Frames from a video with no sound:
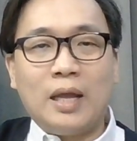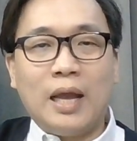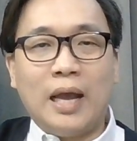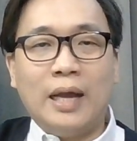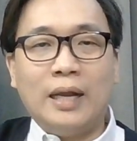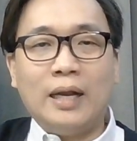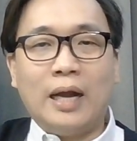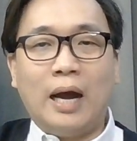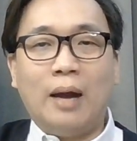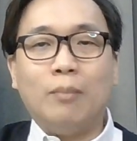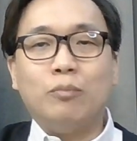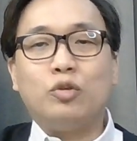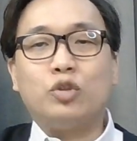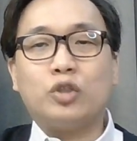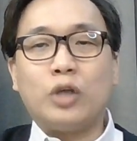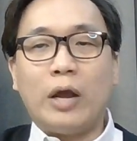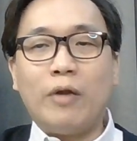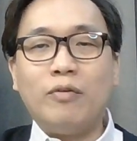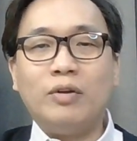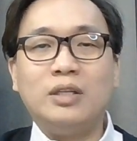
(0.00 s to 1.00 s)
And I'm
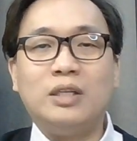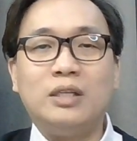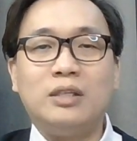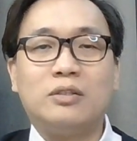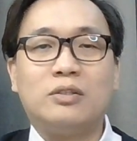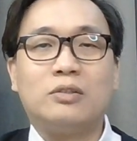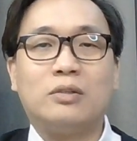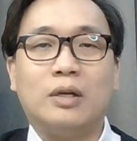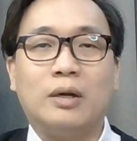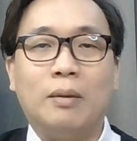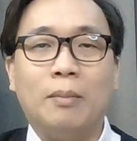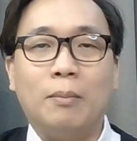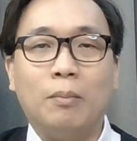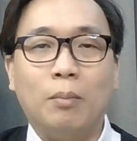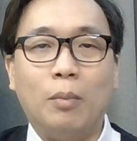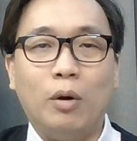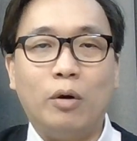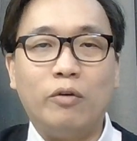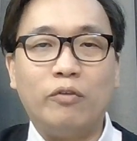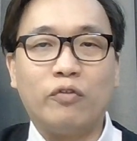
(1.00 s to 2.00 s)
sharing this
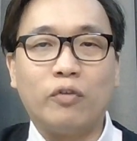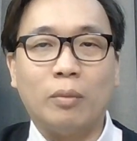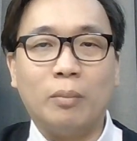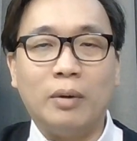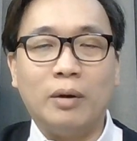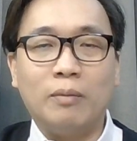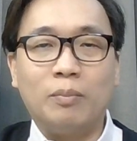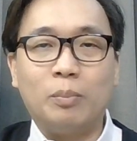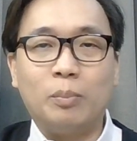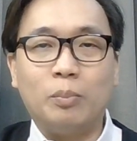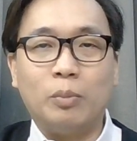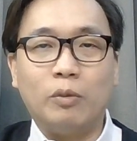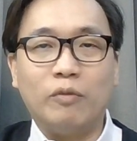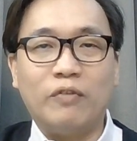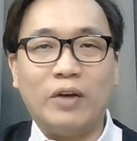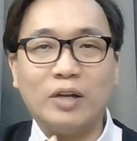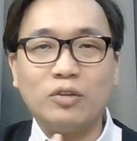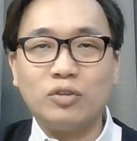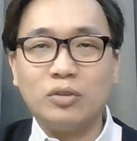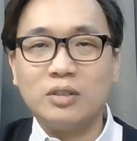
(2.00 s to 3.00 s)
more from a
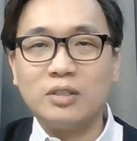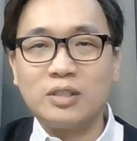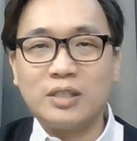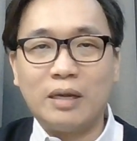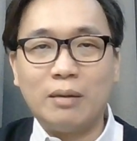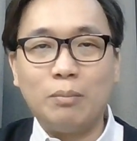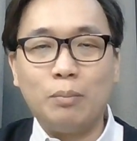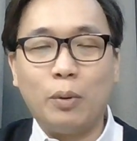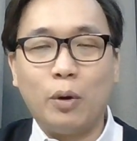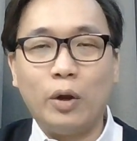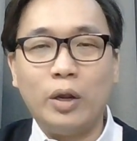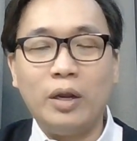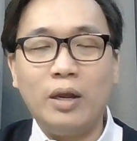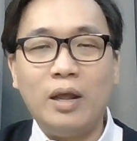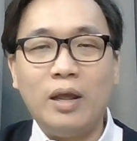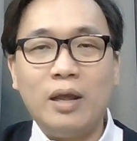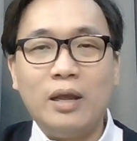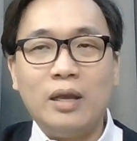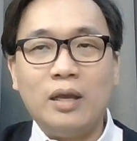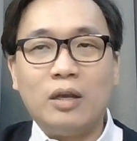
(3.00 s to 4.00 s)
professional standpoint,
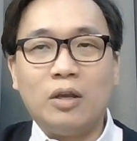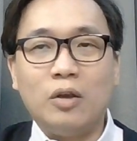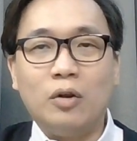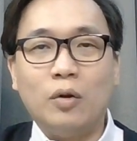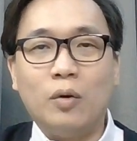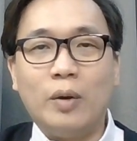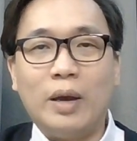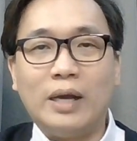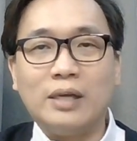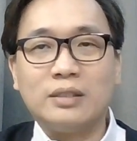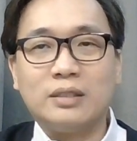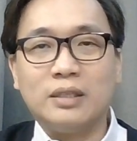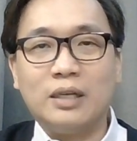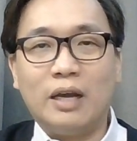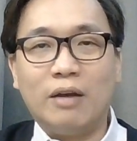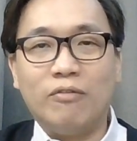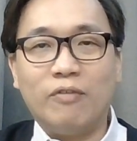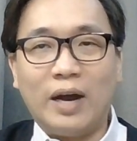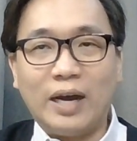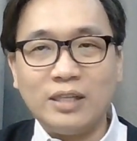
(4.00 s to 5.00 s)
you know, as an
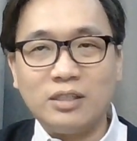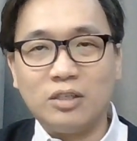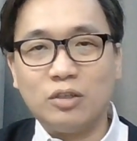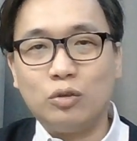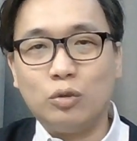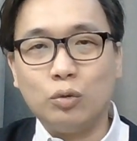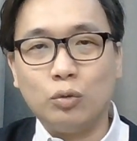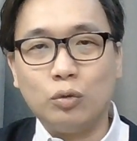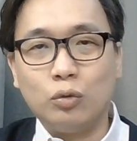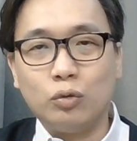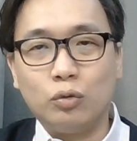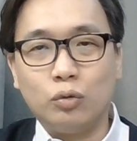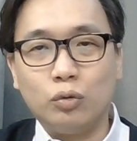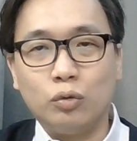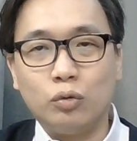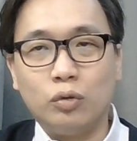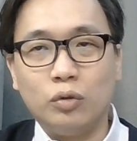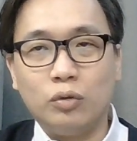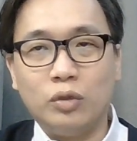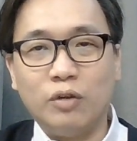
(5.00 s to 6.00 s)
advisor
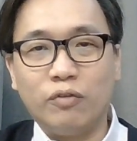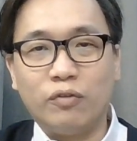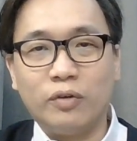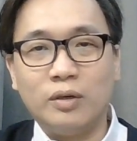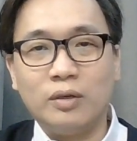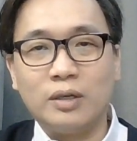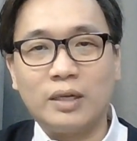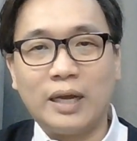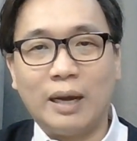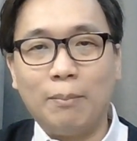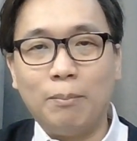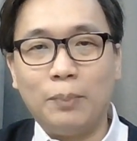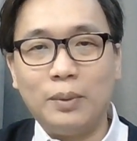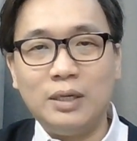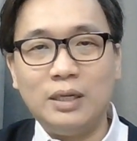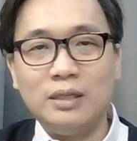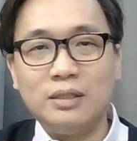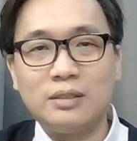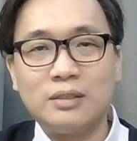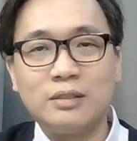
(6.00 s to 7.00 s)
to different
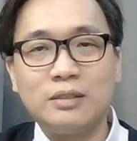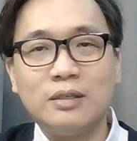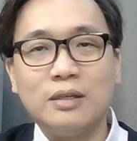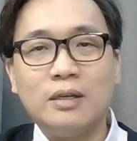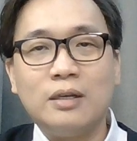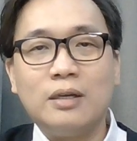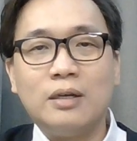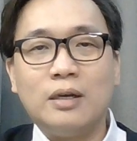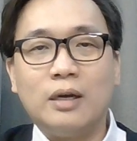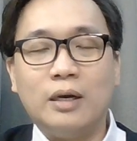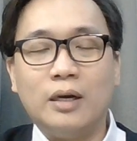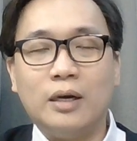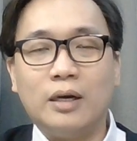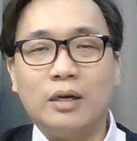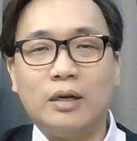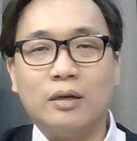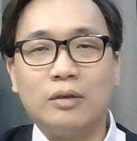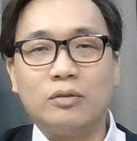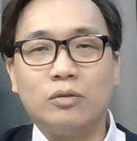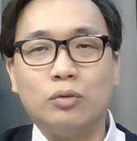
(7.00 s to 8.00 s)
companies,
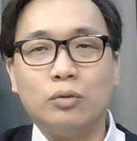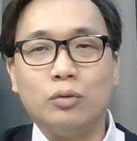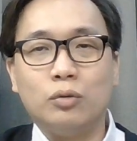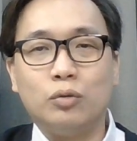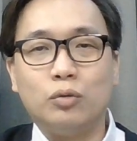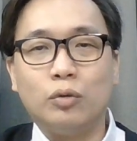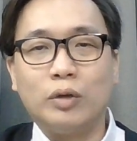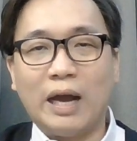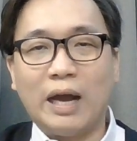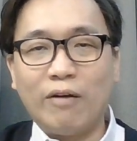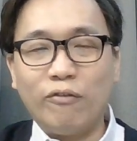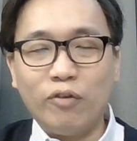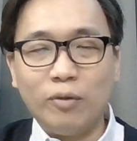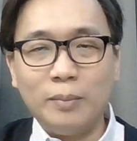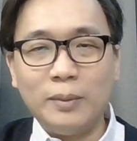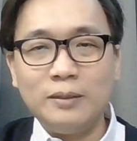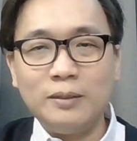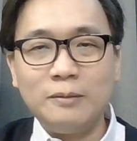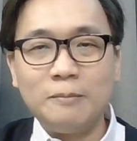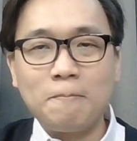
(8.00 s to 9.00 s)
to
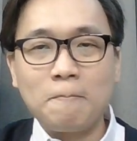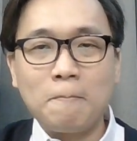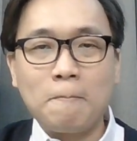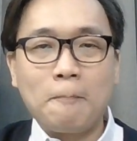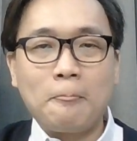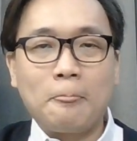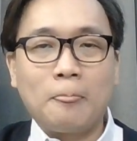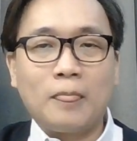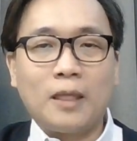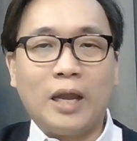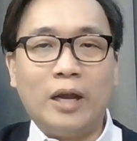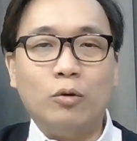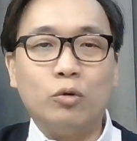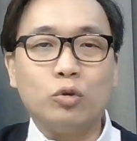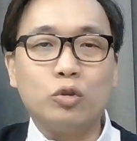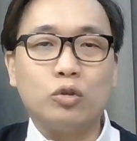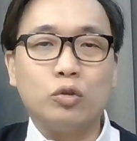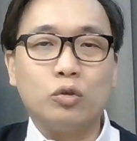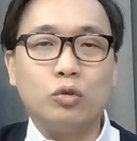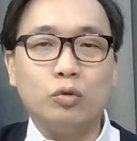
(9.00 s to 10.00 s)
government, and
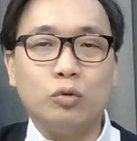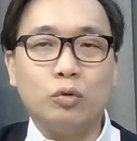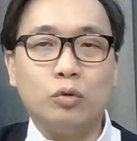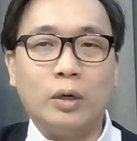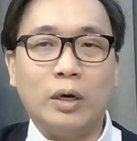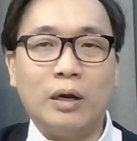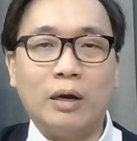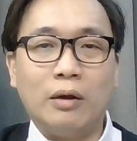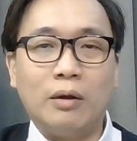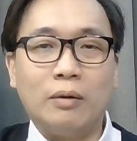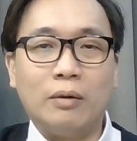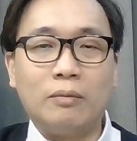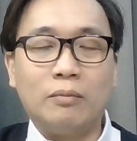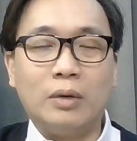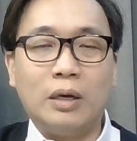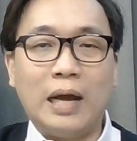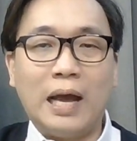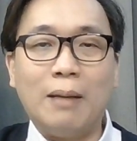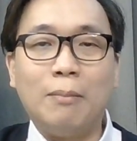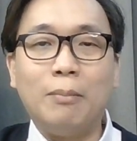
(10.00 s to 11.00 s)
also to
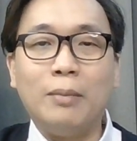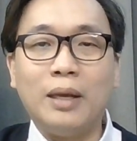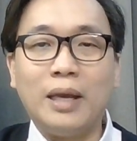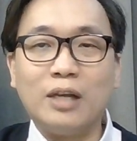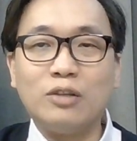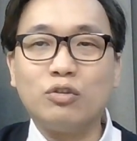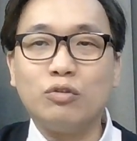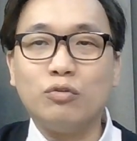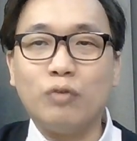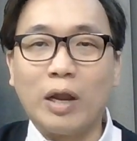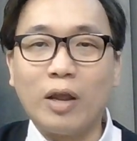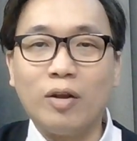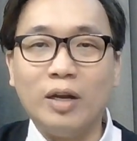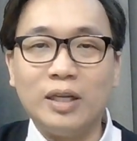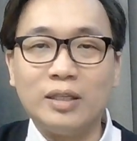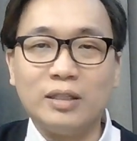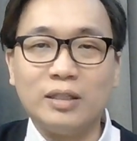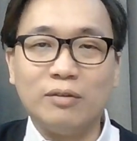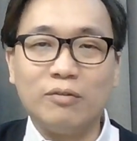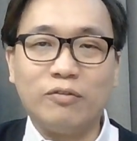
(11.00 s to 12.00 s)
MAS
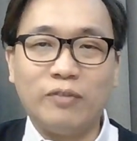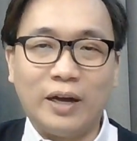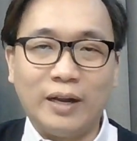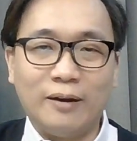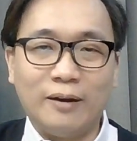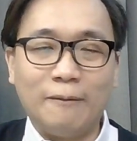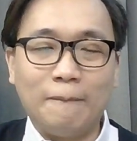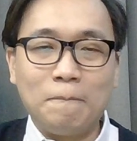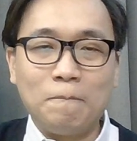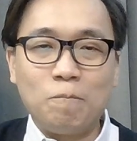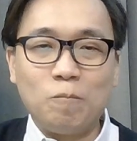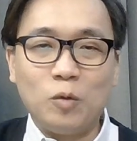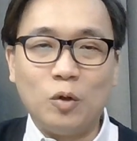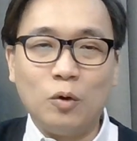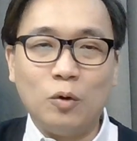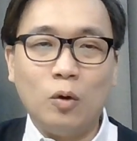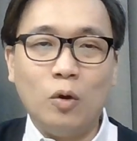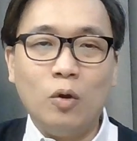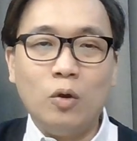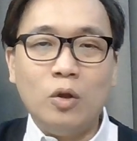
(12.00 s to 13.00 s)
regulated fund, you
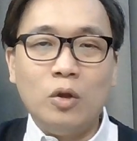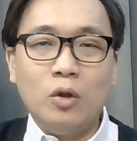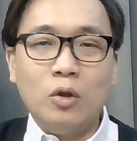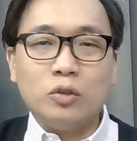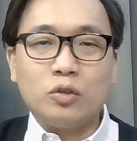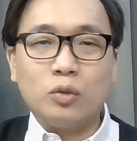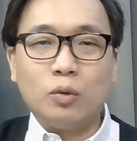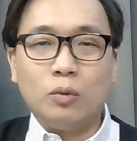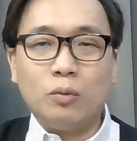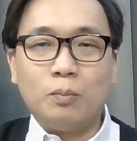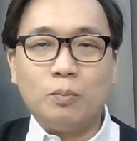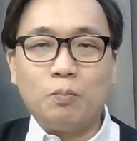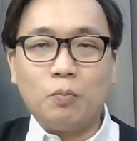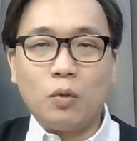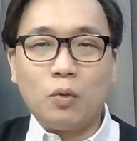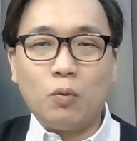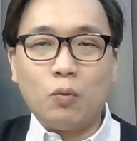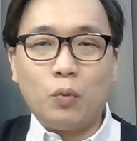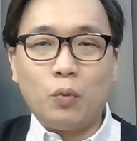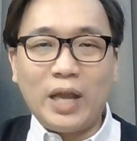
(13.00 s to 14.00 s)
know. So
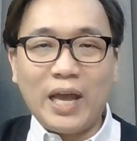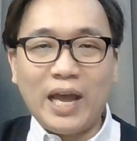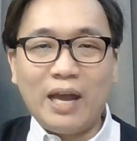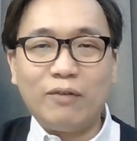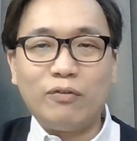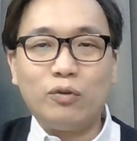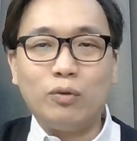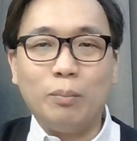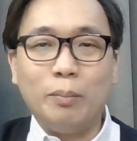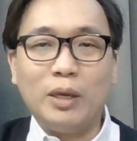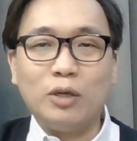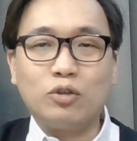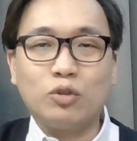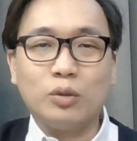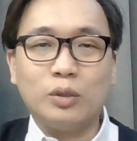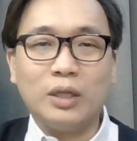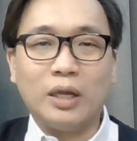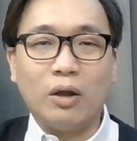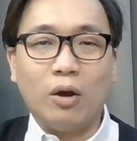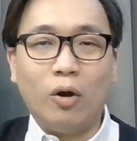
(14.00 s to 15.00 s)
we have to make
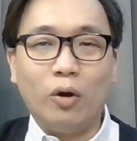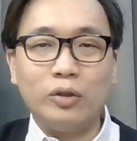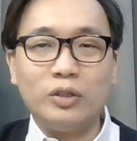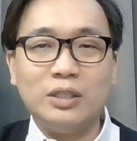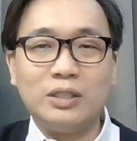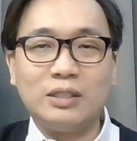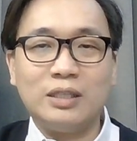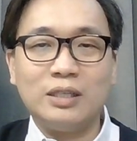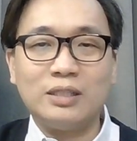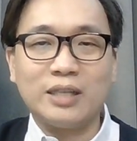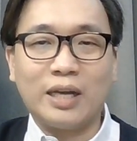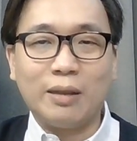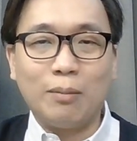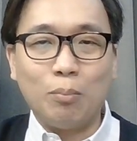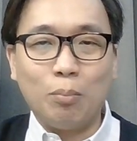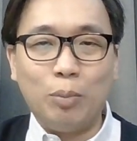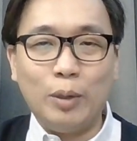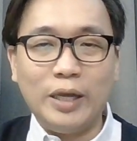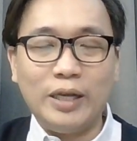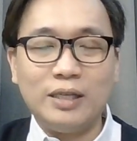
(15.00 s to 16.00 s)
sure that all these things are in
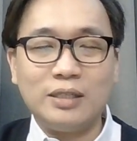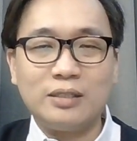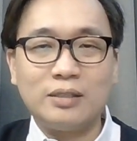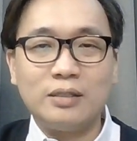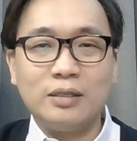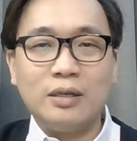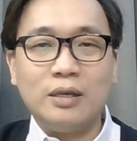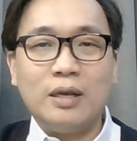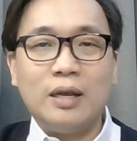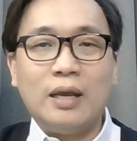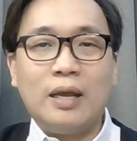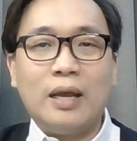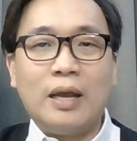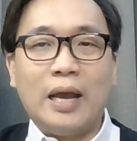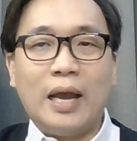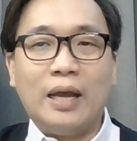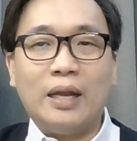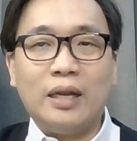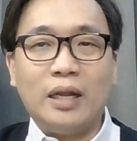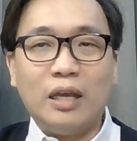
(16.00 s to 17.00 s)
place,
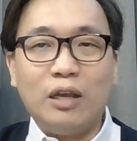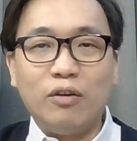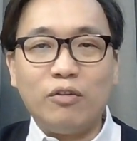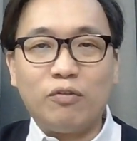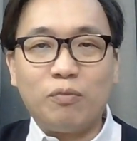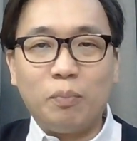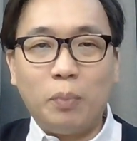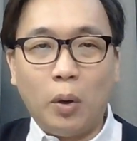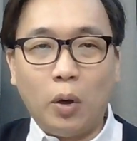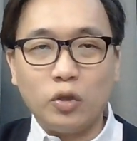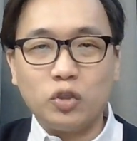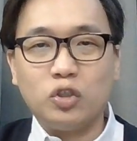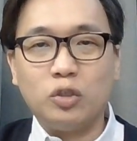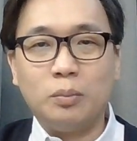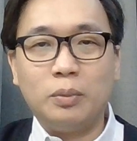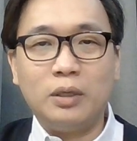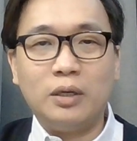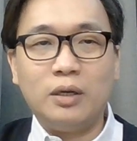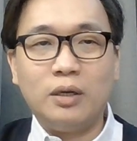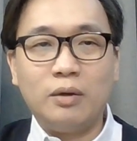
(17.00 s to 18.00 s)
and if
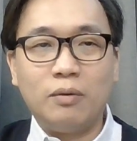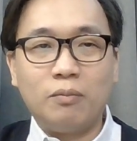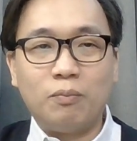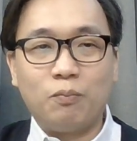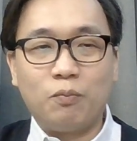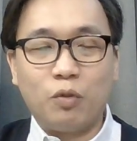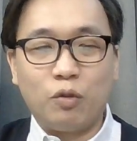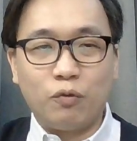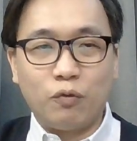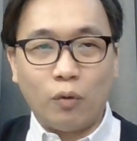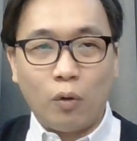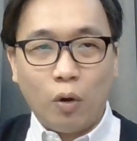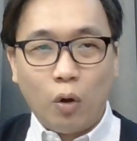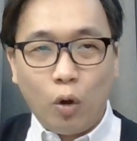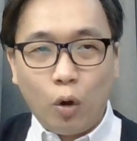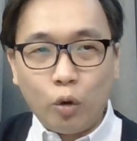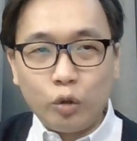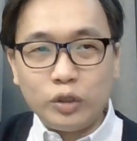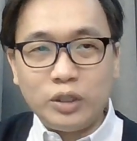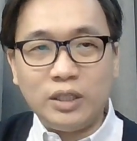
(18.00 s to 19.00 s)
possible, for
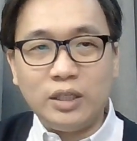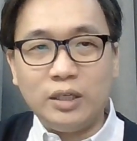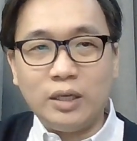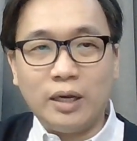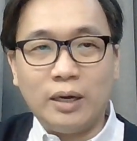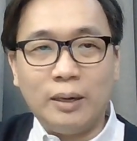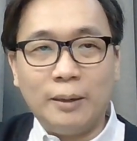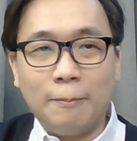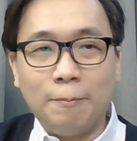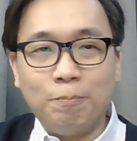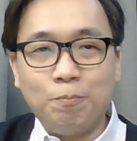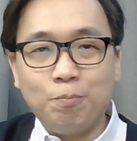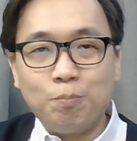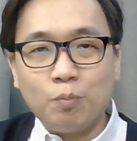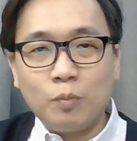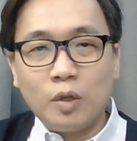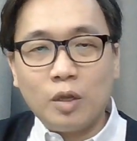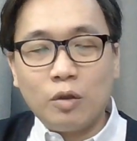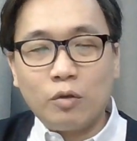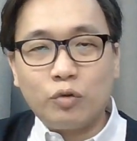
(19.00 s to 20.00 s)
all the
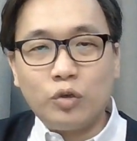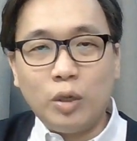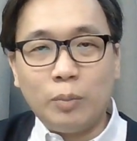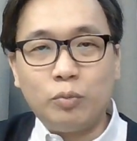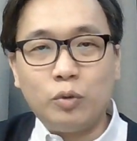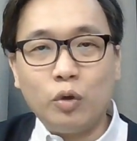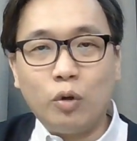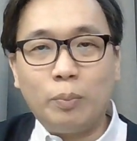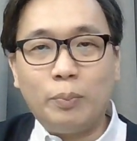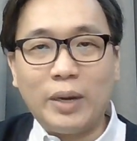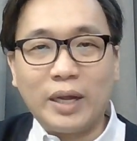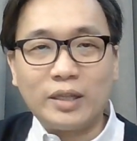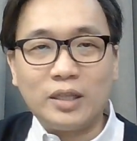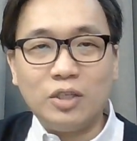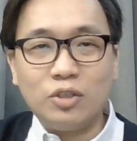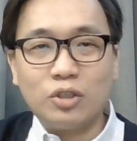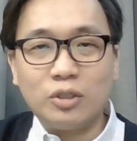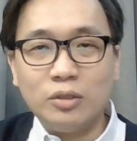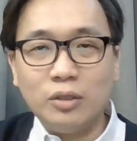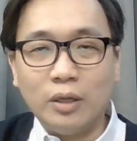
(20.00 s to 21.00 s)
crypto
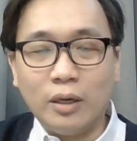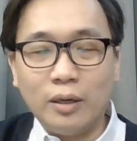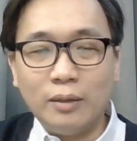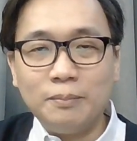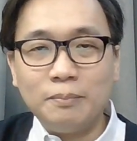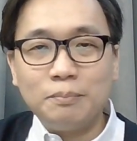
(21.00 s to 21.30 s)
practitioner,